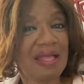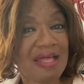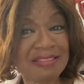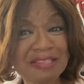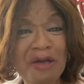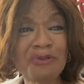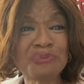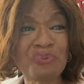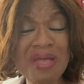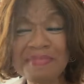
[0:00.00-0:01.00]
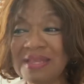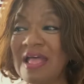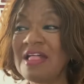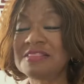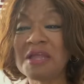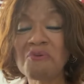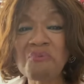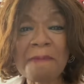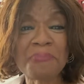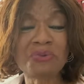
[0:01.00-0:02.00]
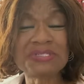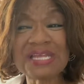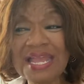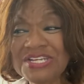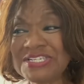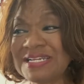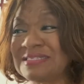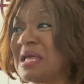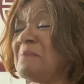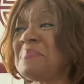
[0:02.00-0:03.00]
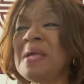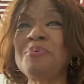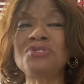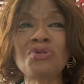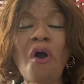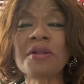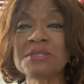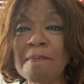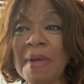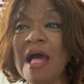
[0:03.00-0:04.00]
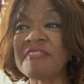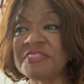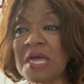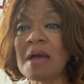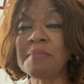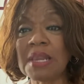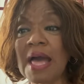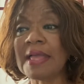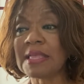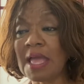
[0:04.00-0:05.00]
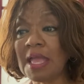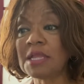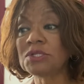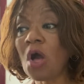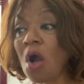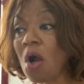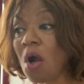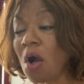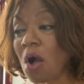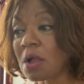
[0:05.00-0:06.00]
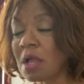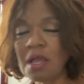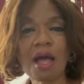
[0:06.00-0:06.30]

And those women, their reputations, people talked about them like a dog.